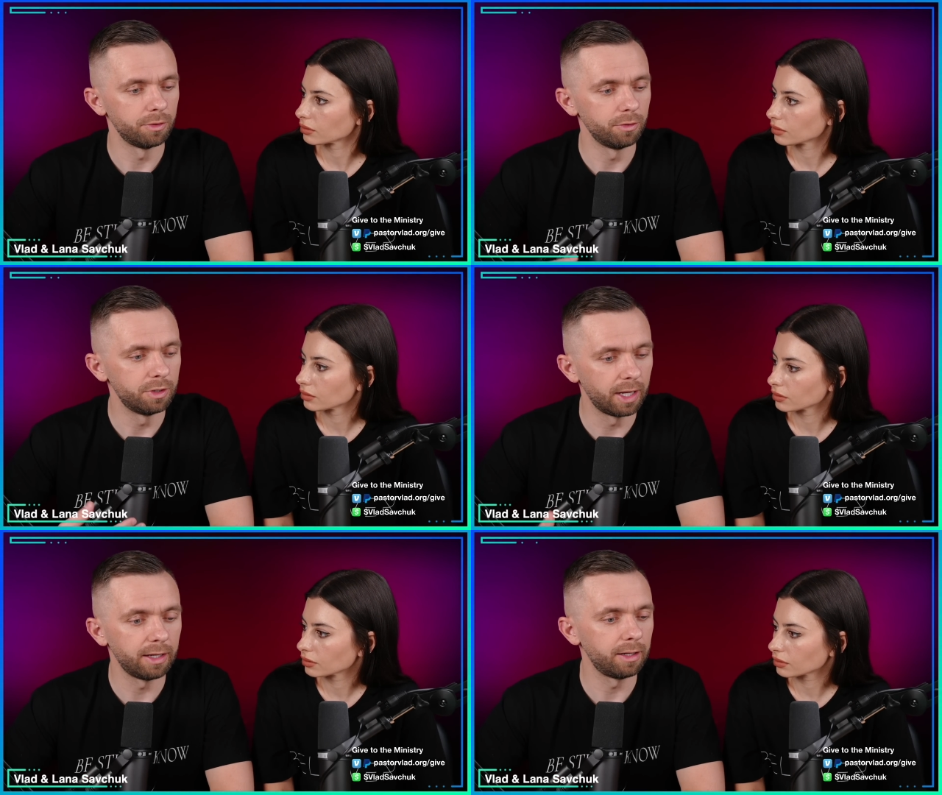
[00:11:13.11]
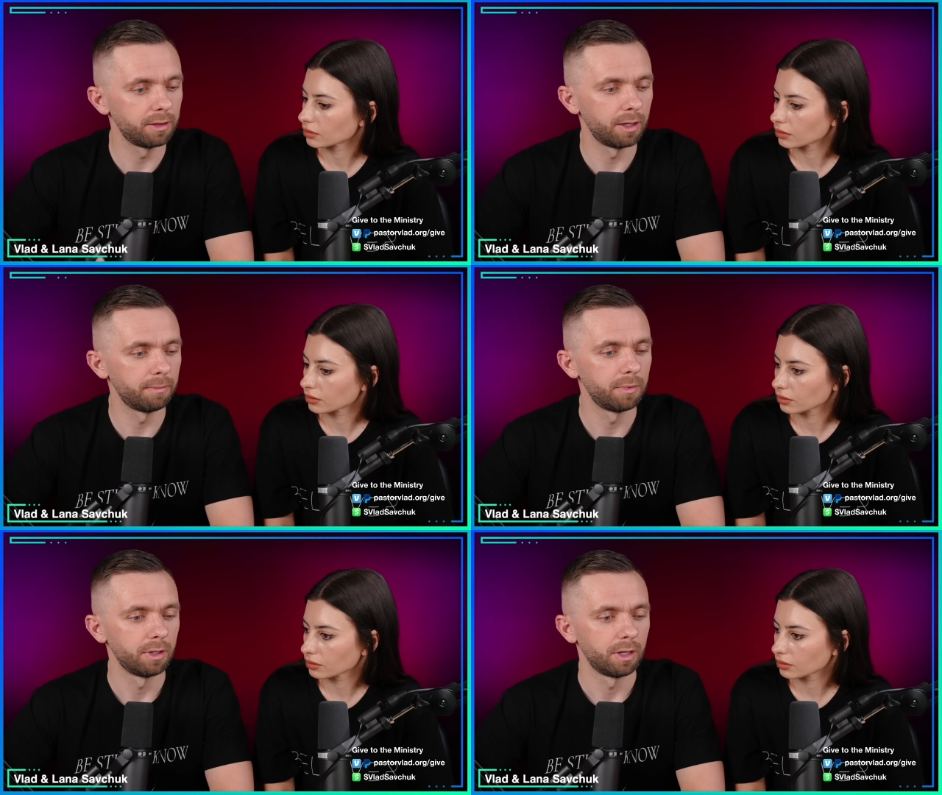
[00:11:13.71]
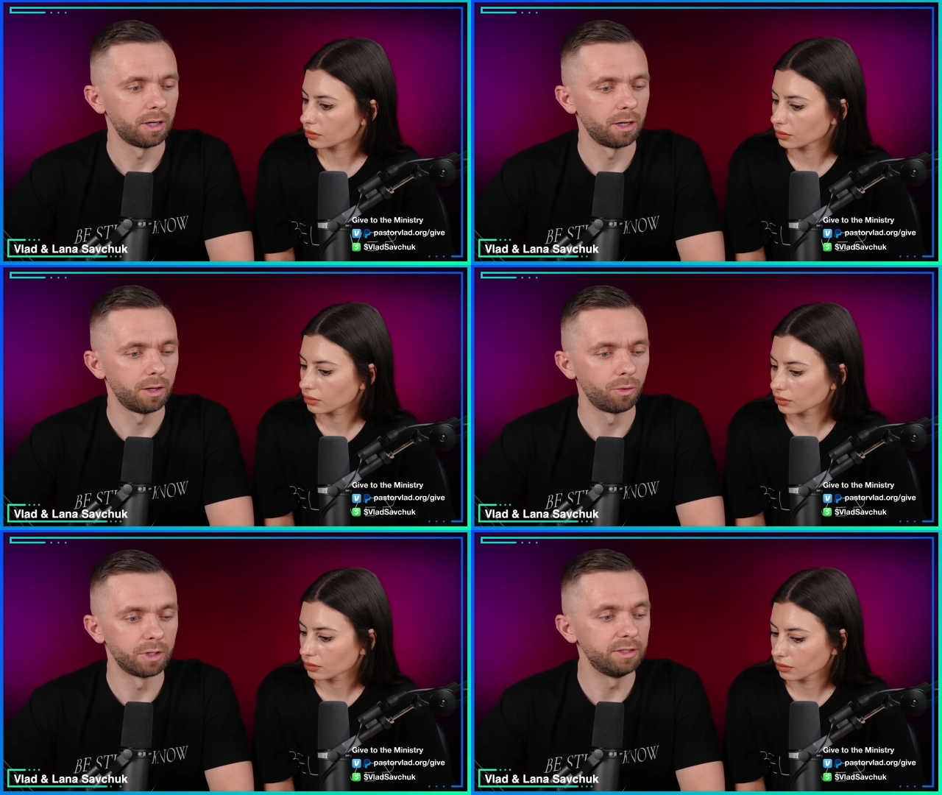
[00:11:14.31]
Speaker 1: dating them uh,
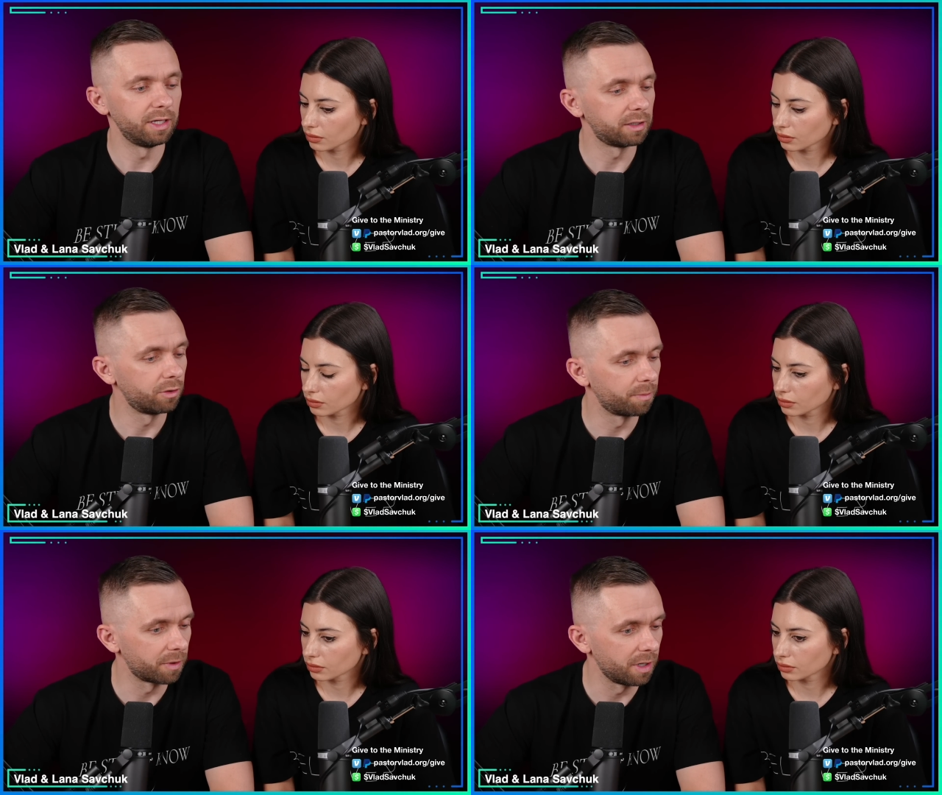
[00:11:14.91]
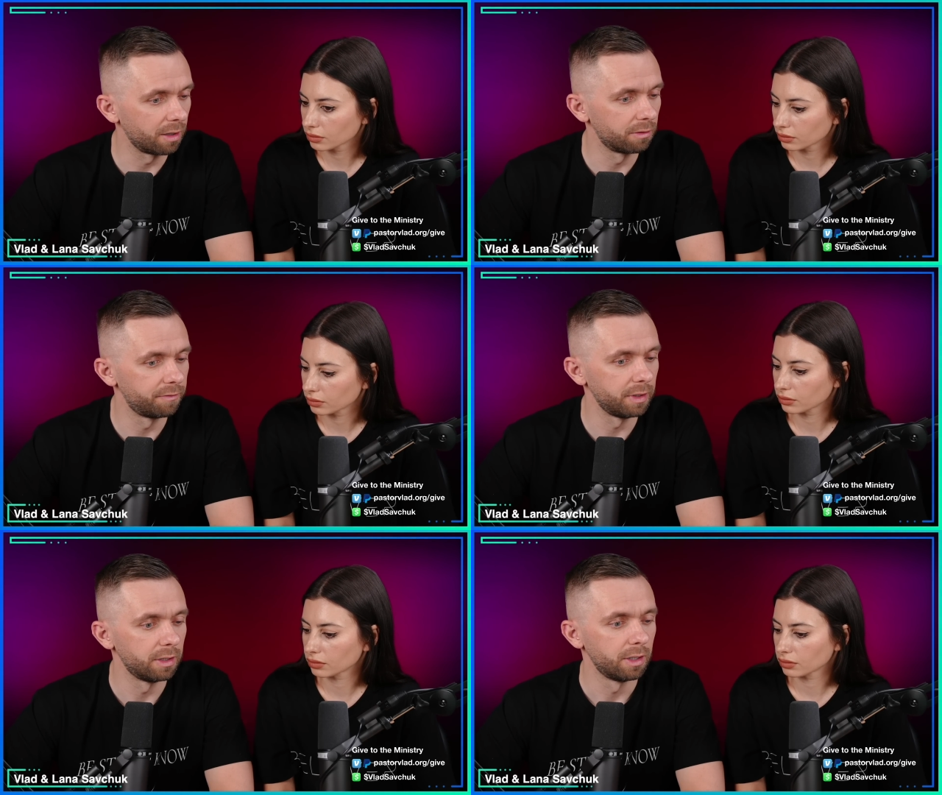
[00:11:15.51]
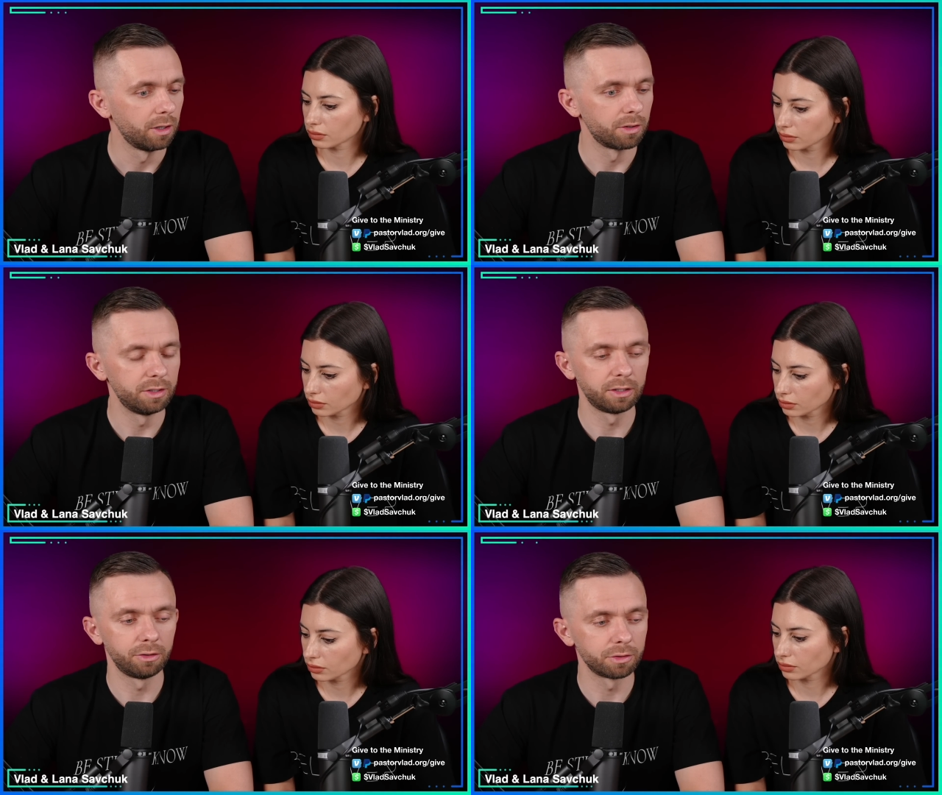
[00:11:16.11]
or addicted to pornography or
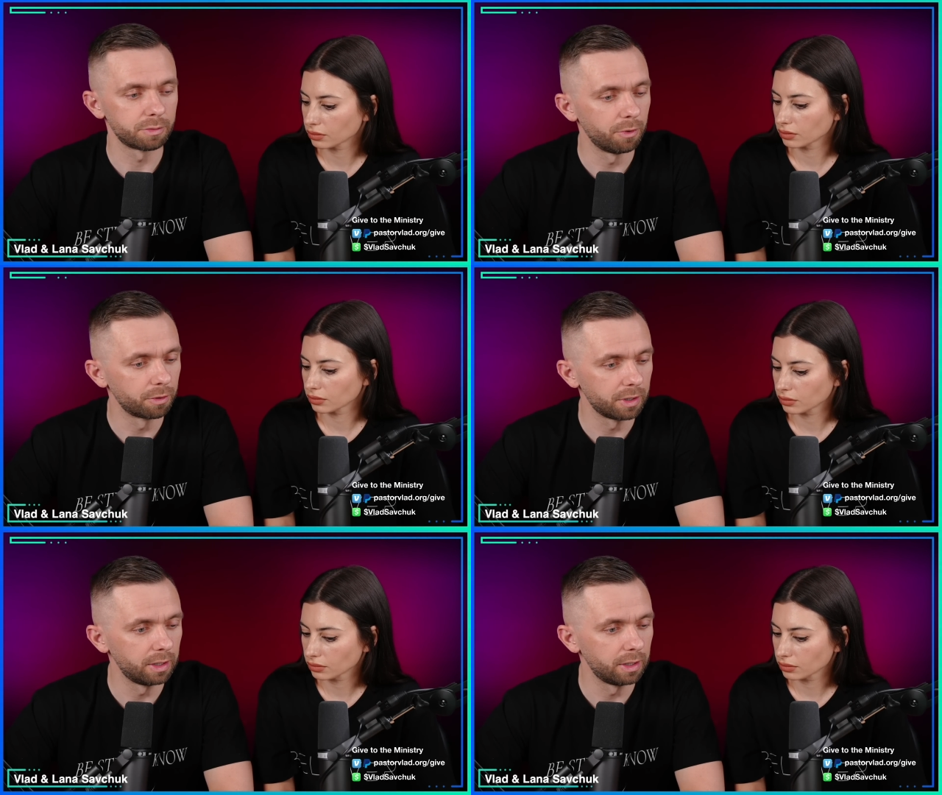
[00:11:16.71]
addicted to smoking